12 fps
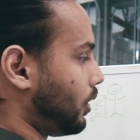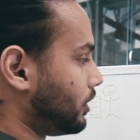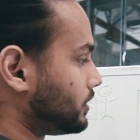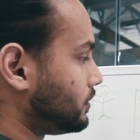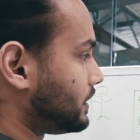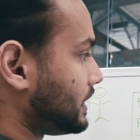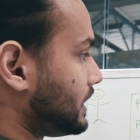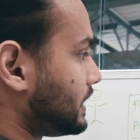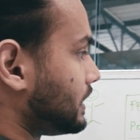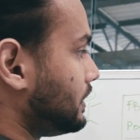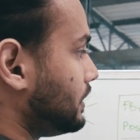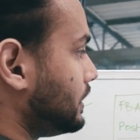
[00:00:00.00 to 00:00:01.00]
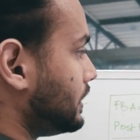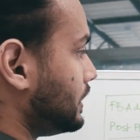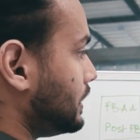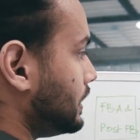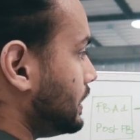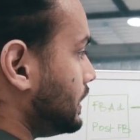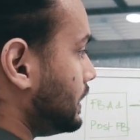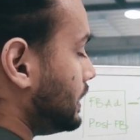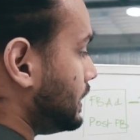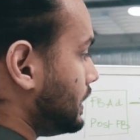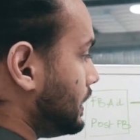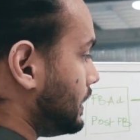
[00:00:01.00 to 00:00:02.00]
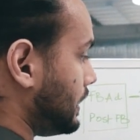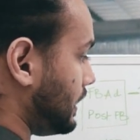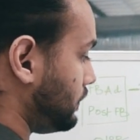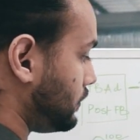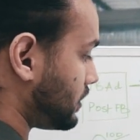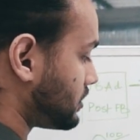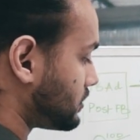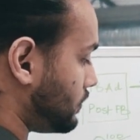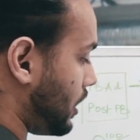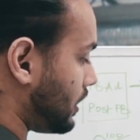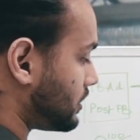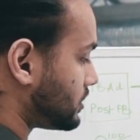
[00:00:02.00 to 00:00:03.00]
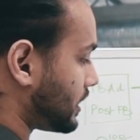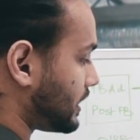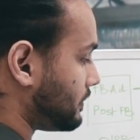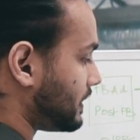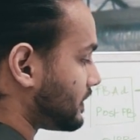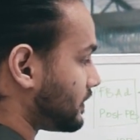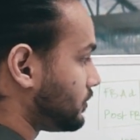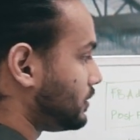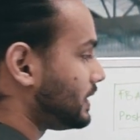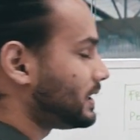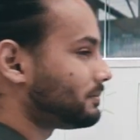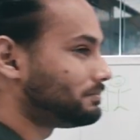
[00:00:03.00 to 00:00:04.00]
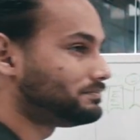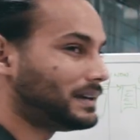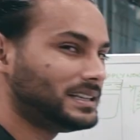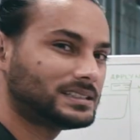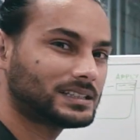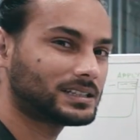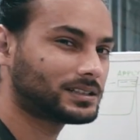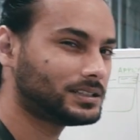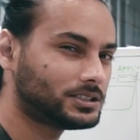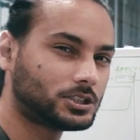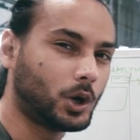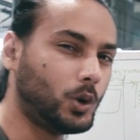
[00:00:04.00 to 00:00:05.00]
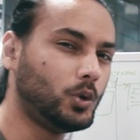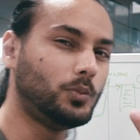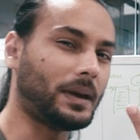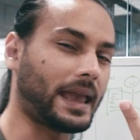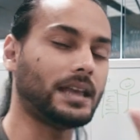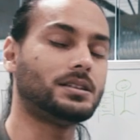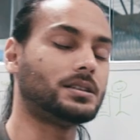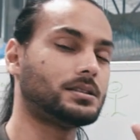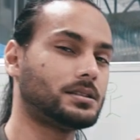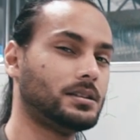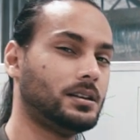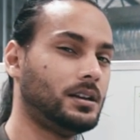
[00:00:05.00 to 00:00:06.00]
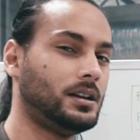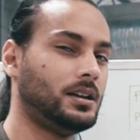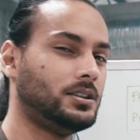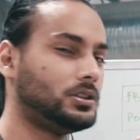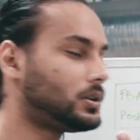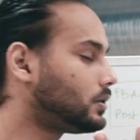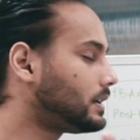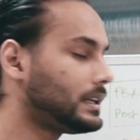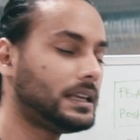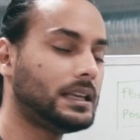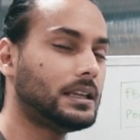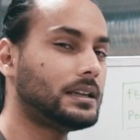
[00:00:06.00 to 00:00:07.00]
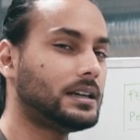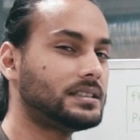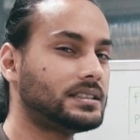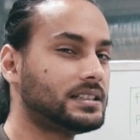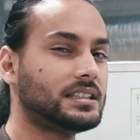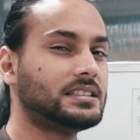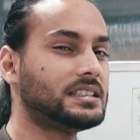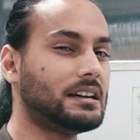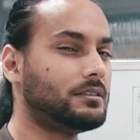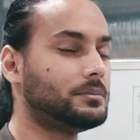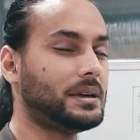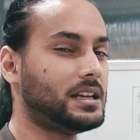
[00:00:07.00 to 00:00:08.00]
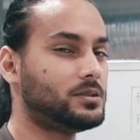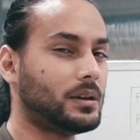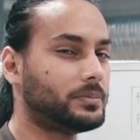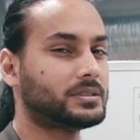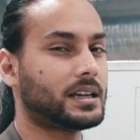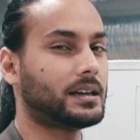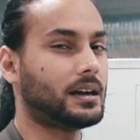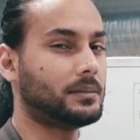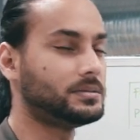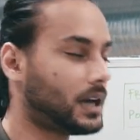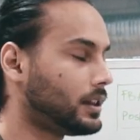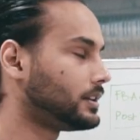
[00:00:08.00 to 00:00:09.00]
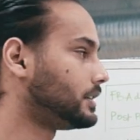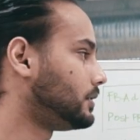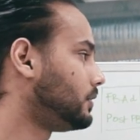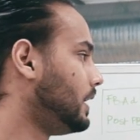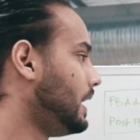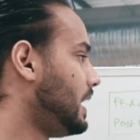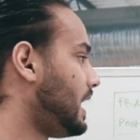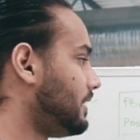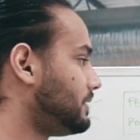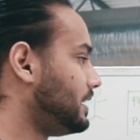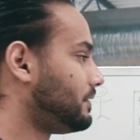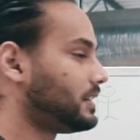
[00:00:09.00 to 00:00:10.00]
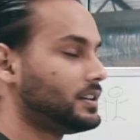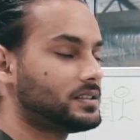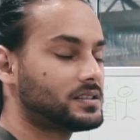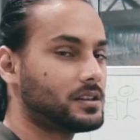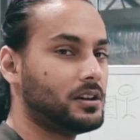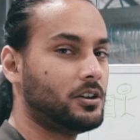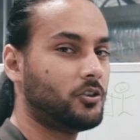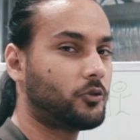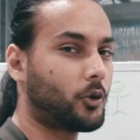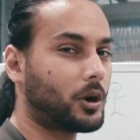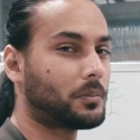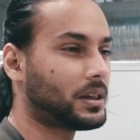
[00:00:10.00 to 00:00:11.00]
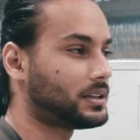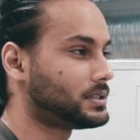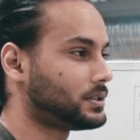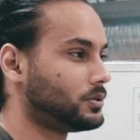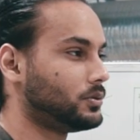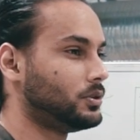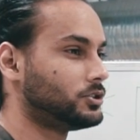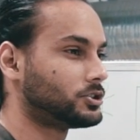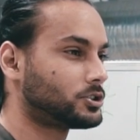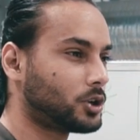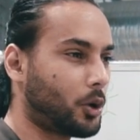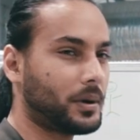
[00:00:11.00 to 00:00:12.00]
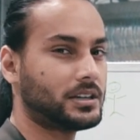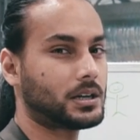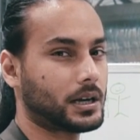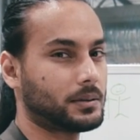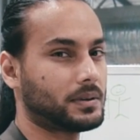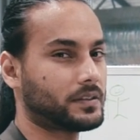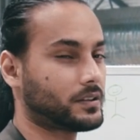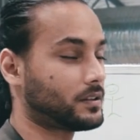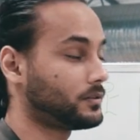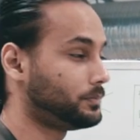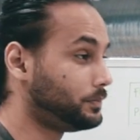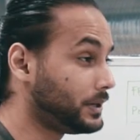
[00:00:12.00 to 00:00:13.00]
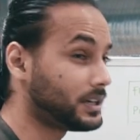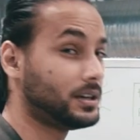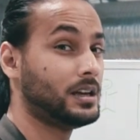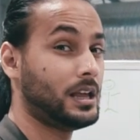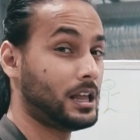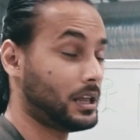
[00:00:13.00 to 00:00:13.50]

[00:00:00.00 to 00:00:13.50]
all you need, if you're a smaller trucking business, you need basically two pages. You don't need a six, seven page website, I'm telling you. I've given this formula to so many trucking businesses, big,